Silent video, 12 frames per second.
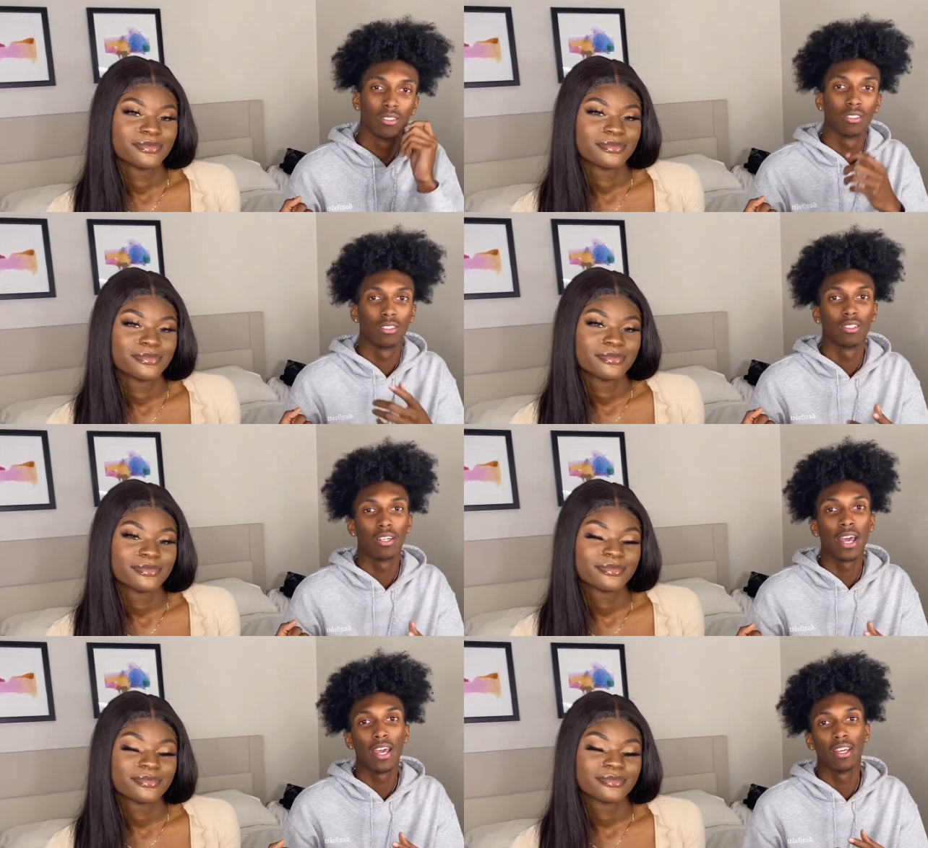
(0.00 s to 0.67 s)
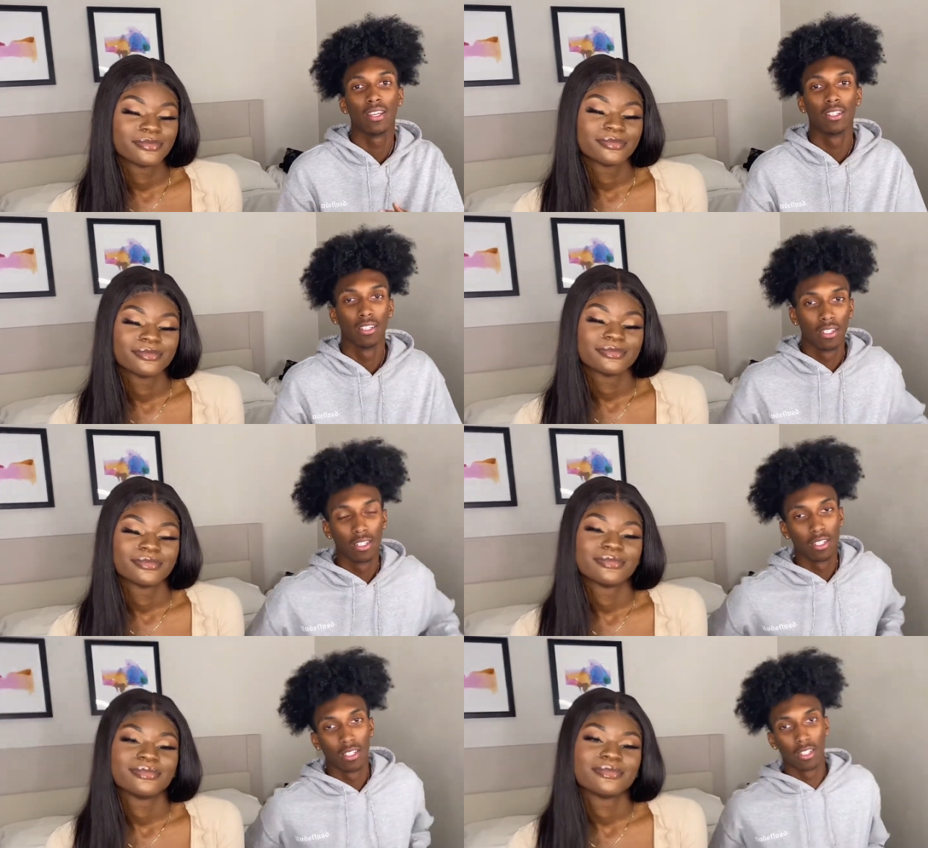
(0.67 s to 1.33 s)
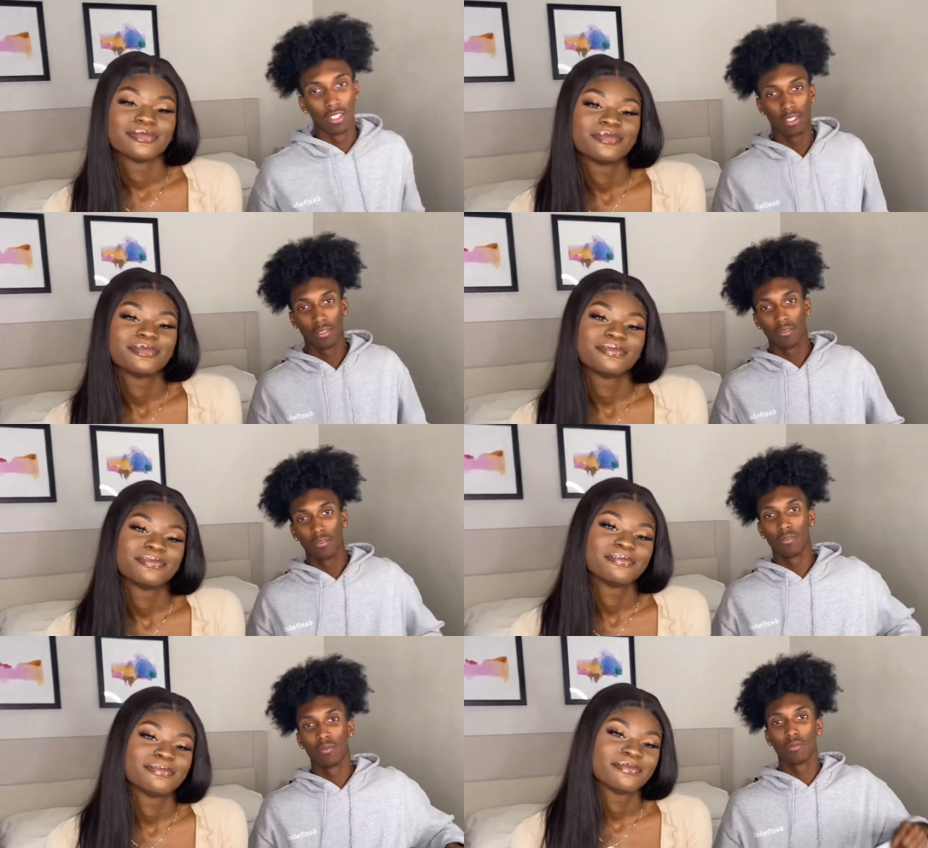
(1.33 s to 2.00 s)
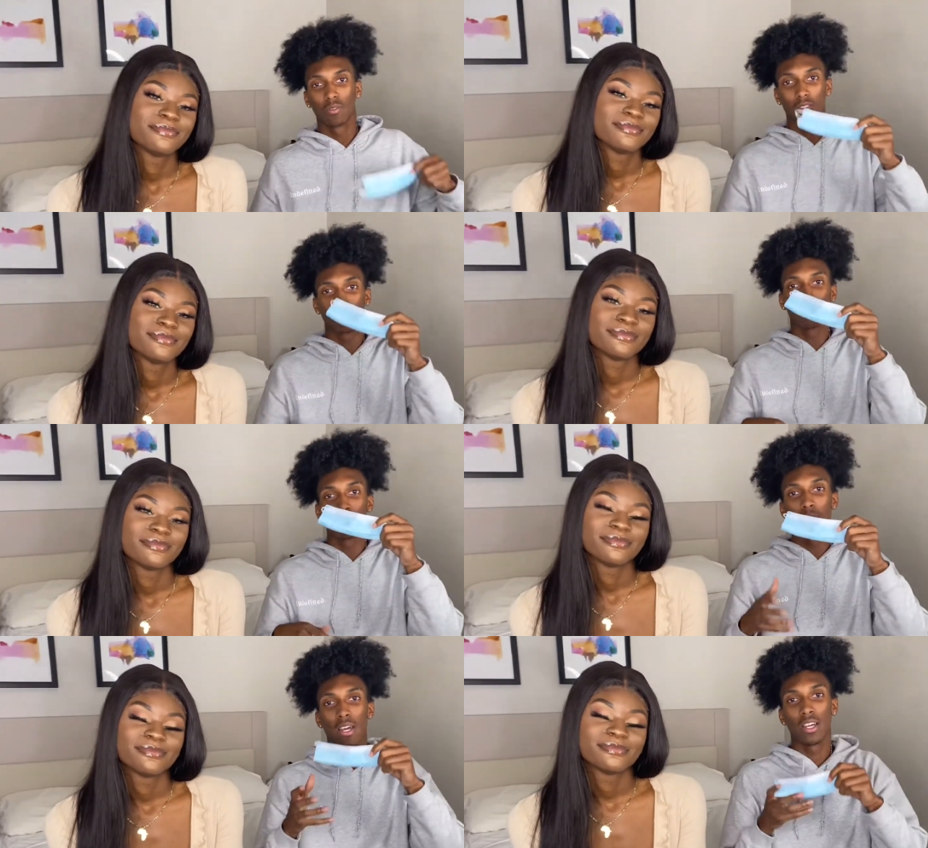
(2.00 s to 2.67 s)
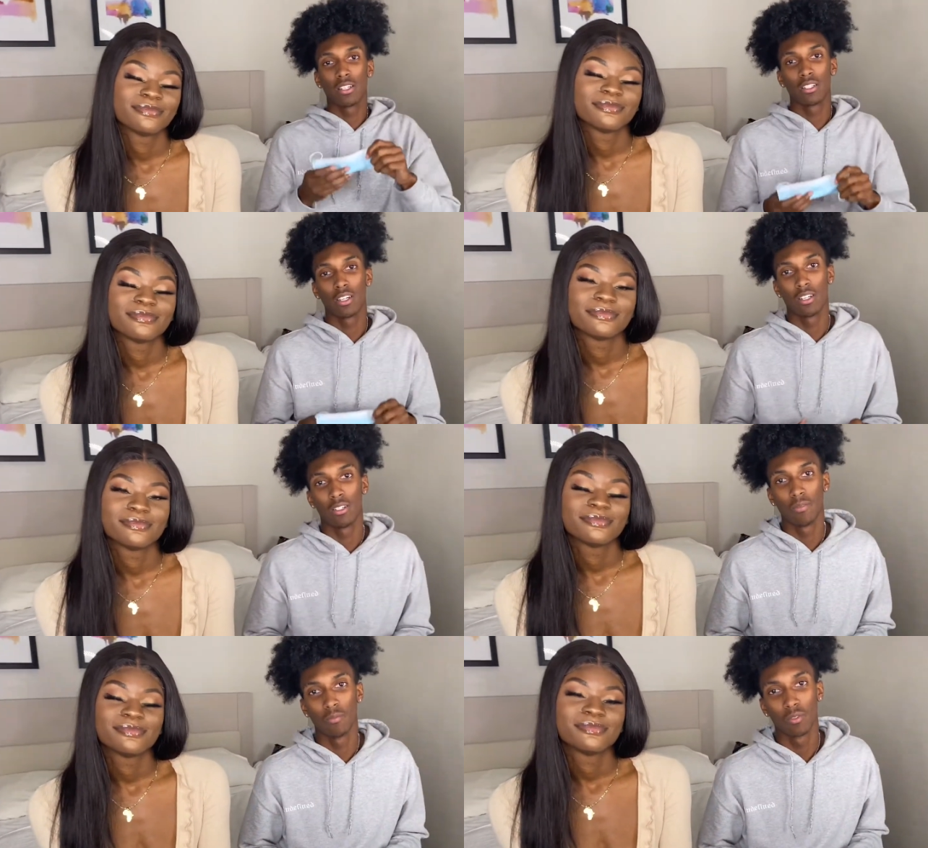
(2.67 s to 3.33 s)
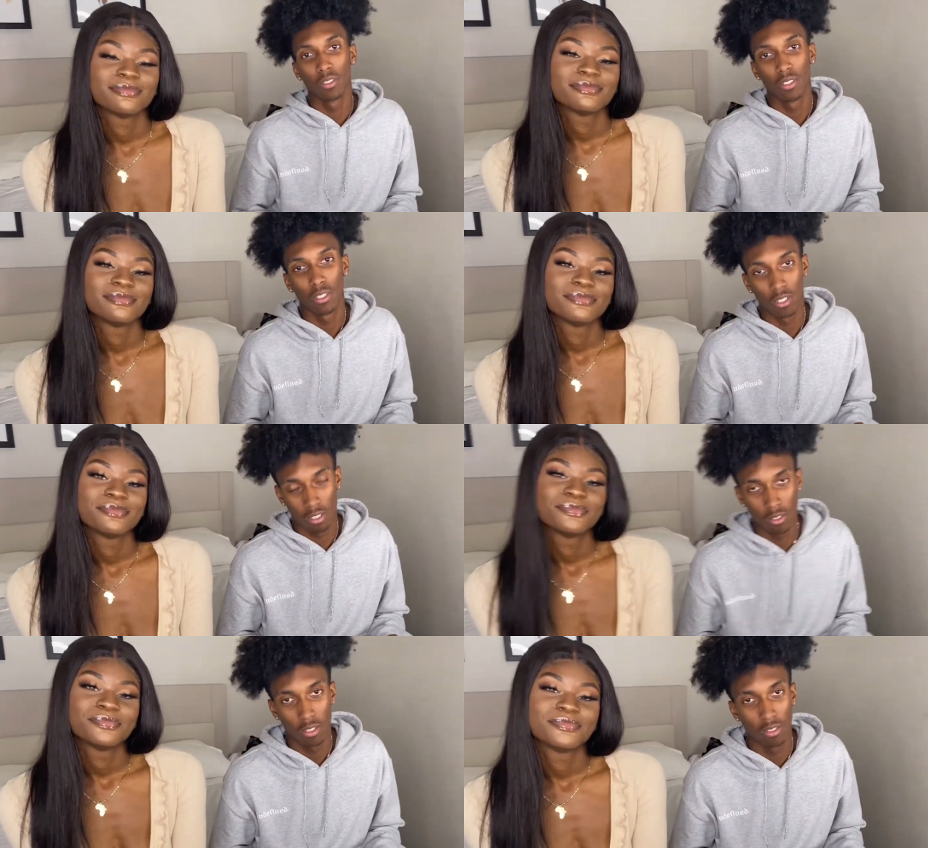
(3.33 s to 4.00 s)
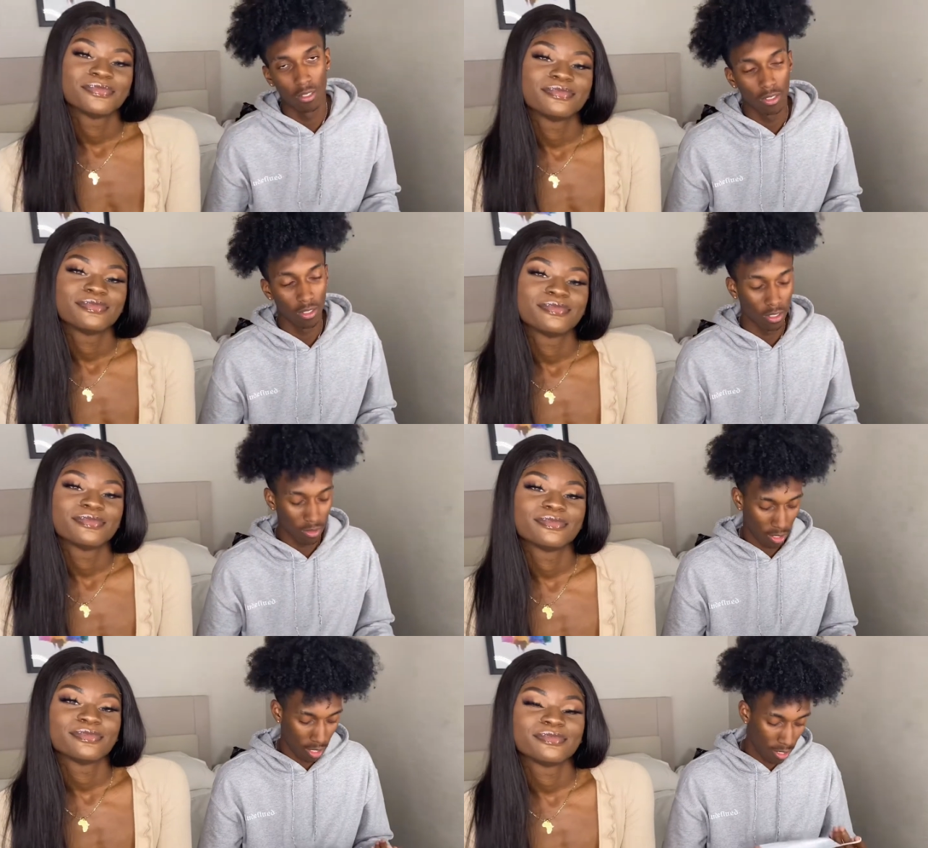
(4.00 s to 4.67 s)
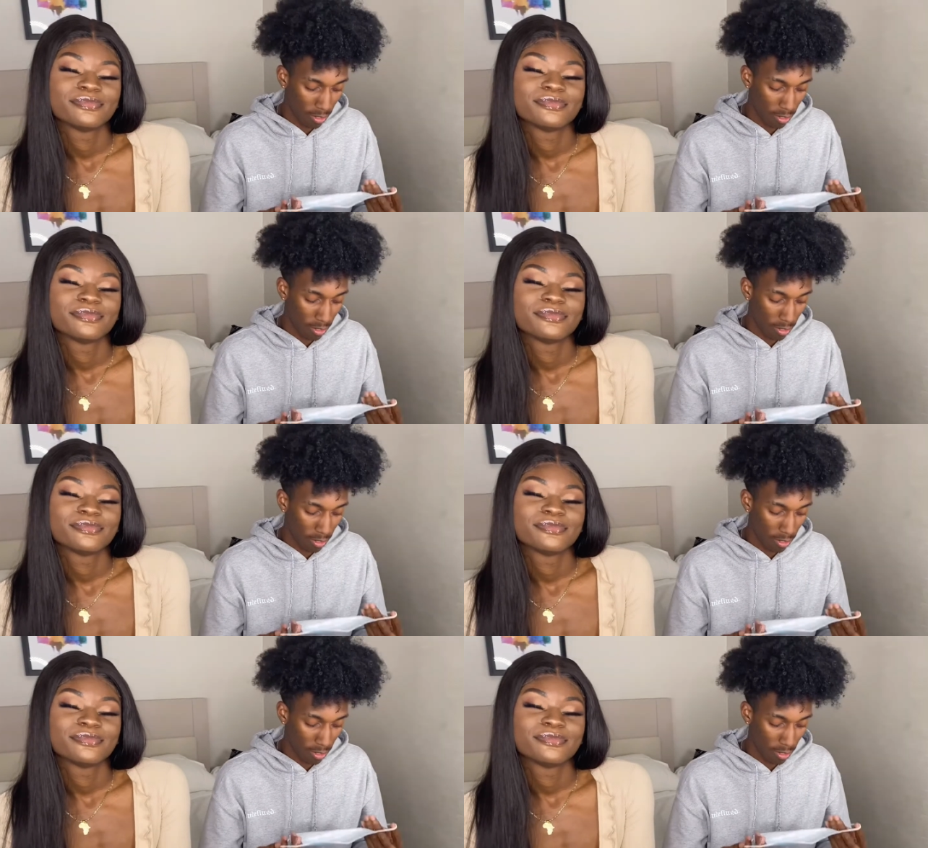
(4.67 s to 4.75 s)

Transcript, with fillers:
Speaker 1: Oh, hey, okay, man. Okay, I respect that. Nah, bro. Okay. Corona. Okay.